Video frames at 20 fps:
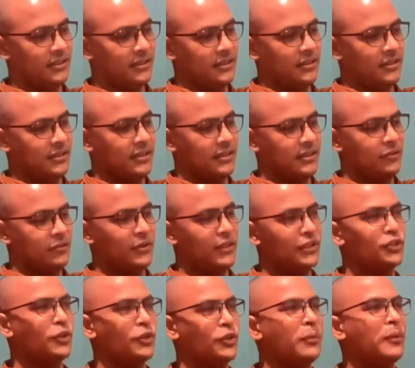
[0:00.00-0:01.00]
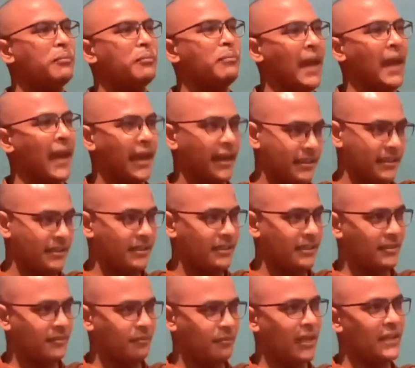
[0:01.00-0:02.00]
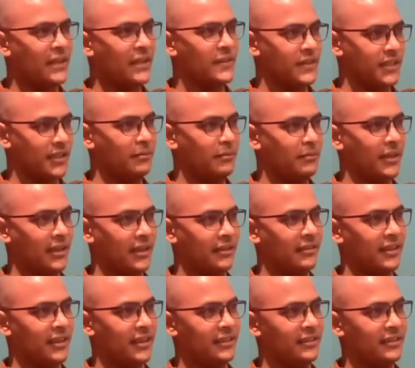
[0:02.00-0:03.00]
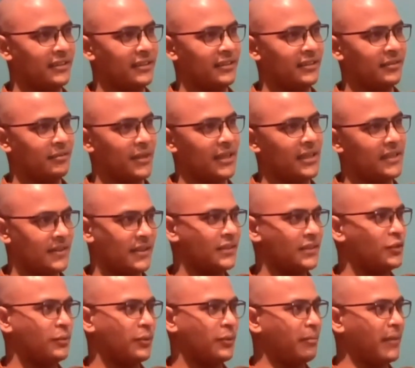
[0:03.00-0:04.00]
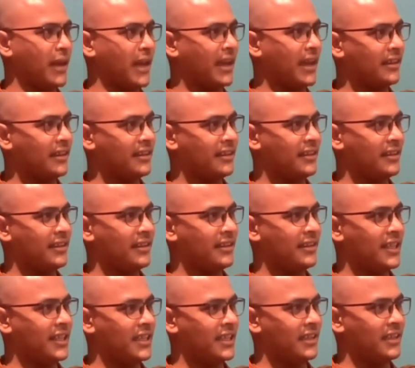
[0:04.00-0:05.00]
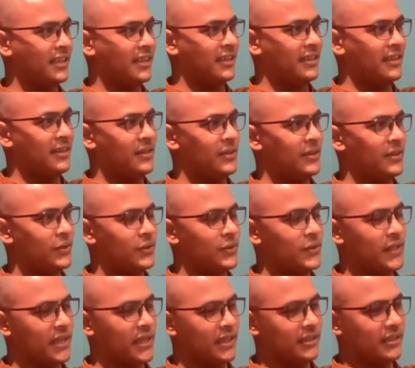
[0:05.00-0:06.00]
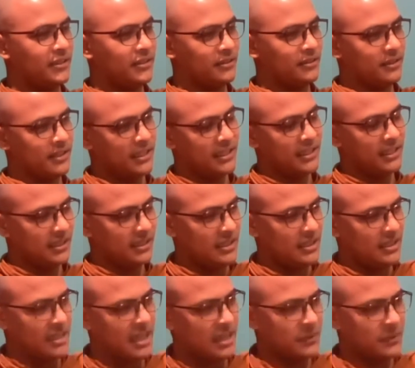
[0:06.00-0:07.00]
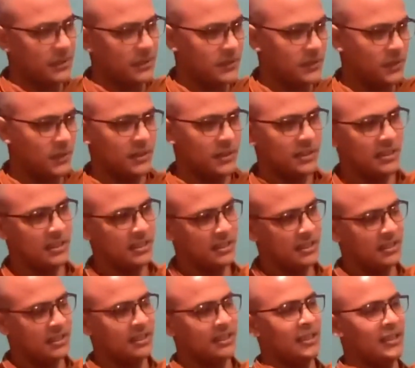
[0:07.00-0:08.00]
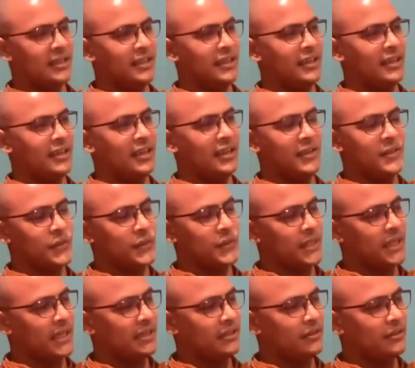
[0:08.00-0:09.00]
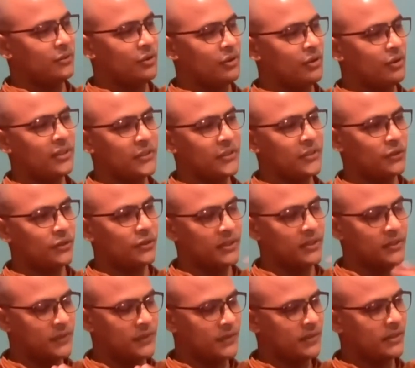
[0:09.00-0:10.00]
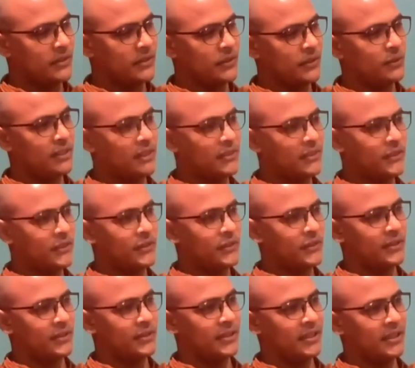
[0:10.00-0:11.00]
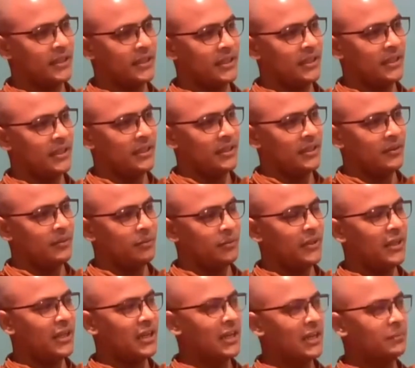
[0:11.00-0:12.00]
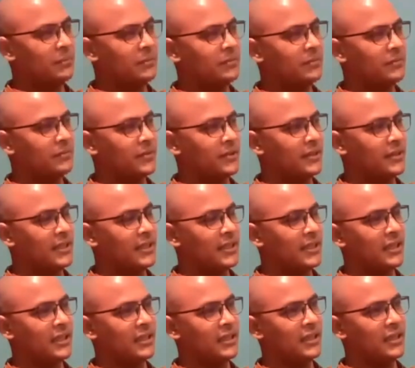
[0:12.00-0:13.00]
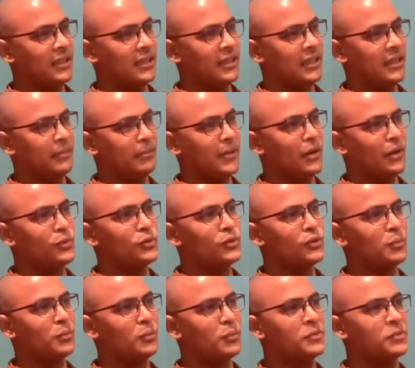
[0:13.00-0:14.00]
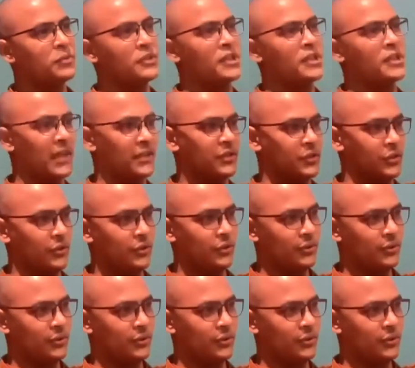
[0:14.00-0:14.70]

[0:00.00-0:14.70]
uh, one shopping bag, plastic bag, right? Plastic shopping bag. So said, okay, have it. And said to all the students, students, pick up the amount of tomato